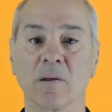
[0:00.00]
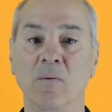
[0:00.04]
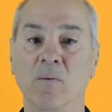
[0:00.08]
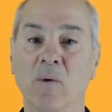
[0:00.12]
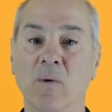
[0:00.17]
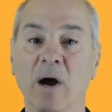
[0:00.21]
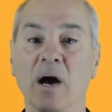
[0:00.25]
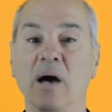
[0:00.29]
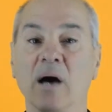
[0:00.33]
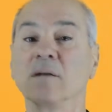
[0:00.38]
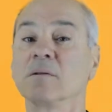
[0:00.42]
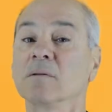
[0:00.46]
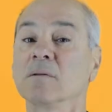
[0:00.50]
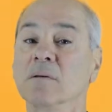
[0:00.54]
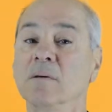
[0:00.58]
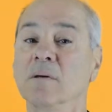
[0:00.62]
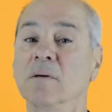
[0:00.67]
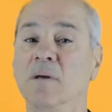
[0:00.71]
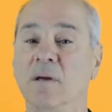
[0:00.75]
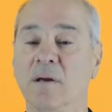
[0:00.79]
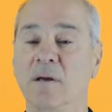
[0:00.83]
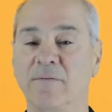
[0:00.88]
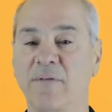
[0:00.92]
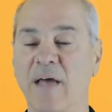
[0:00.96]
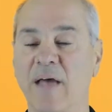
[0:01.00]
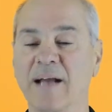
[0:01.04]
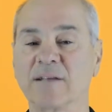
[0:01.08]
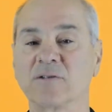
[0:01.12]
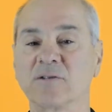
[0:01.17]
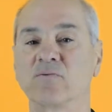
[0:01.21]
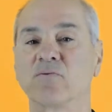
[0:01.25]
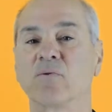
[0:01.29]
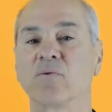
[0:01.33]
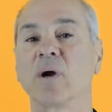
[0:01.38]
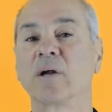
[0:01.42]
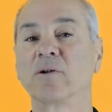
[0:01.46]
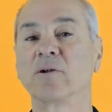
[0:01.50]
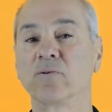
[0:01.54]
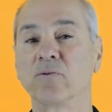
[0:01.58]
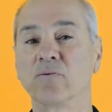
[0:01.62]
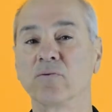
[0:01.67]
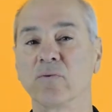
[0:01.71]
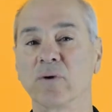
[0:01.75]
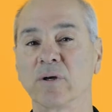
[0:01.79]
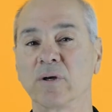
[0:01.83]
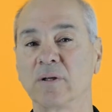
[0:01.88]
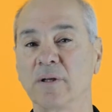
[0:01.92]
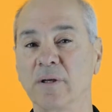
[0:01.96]
Well, if that's what you
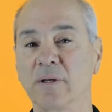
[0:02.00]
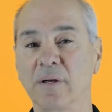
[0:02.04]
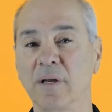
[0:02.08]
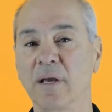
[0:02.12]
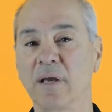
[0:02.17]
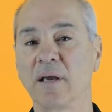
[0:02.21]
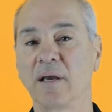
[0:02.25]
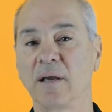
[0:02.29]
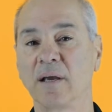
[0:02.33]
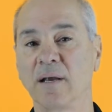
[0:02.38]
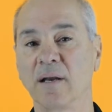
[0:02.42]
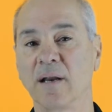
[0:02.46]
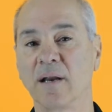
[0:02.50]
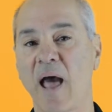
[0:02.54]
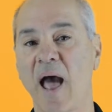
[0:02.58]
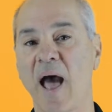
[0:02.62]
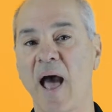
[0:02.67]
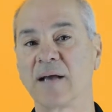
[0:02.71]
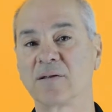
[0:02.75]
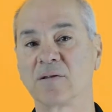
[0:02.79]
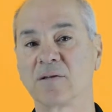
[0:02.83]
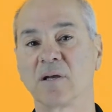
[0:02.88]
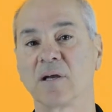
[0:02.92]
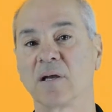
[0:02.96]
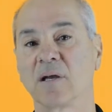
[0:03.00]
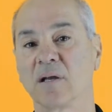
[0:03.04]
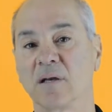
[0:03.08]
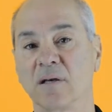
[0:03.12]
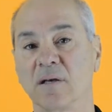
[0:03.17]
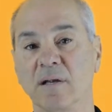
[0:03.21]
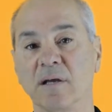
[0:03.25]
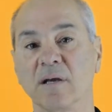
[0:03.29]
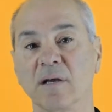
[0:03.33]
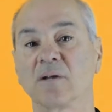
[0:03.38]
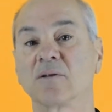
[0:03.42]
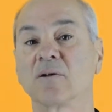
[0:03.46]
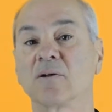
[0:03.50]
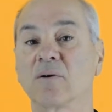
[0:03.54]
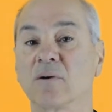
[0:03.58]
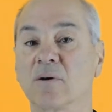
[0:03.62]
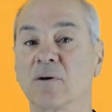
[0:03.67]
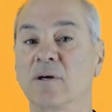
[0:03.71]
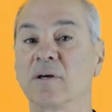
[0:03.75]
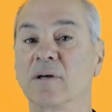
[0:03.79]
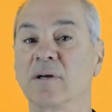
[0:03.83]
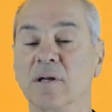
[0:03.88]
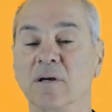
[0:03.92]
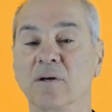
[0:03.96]
really need as a dealer
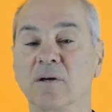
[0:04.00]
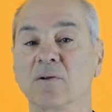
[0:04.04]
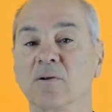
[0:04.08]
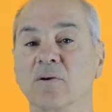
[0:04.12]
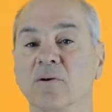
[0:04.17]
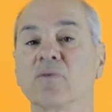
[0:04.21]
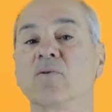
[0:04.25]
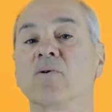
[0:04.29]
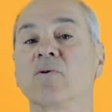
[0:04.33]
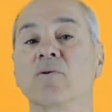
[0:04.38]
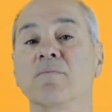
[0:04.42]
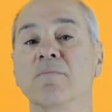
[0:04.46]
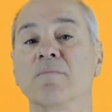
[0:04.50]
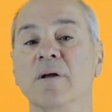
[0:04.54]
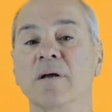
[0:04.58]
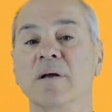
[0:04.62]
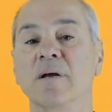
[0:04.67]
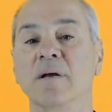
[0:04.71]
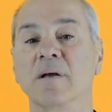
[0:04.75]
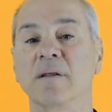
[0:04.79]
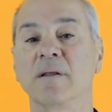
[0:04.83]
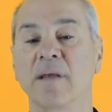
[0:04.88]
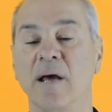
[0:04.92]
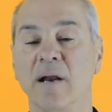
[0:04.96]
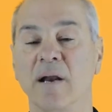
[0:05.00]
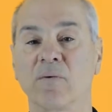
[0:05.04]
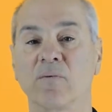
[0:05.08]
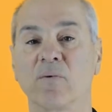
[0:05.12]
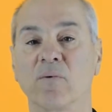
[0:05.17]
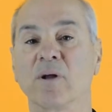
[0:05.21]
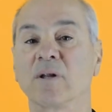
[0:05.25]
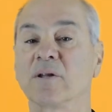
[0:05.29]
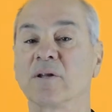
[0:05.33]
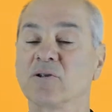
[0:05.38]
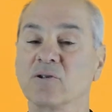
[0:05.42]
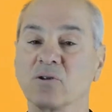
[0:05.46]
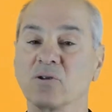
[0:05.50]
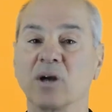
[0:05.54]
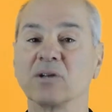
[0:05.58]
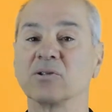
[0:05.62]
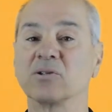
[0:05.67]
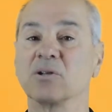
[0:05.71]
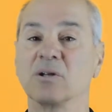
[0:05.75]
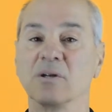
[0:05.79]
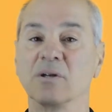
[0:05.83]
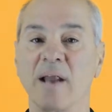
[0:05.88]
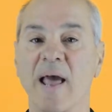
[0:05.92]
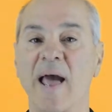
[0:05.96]
or a dealer group, then it really starts
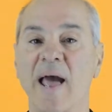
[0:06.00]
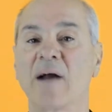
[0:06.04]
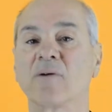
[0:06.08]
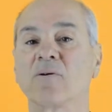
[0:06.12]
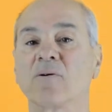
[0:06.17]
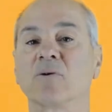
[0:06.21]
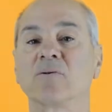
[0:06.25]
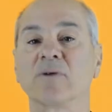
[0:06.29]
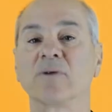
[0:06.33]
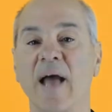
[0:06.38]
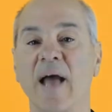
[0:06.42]
to narrow